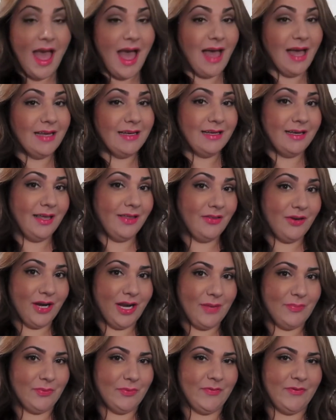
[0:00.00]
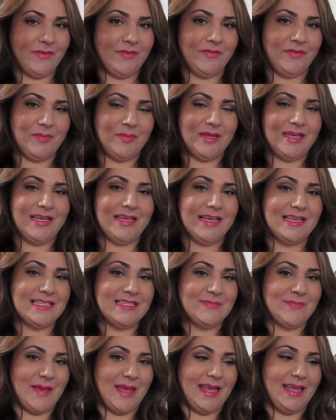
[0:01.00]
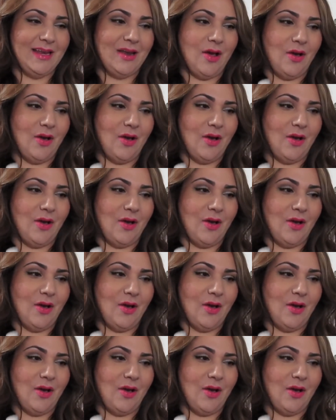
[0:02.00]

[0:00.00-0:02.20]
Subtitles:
Another April favorite for me has been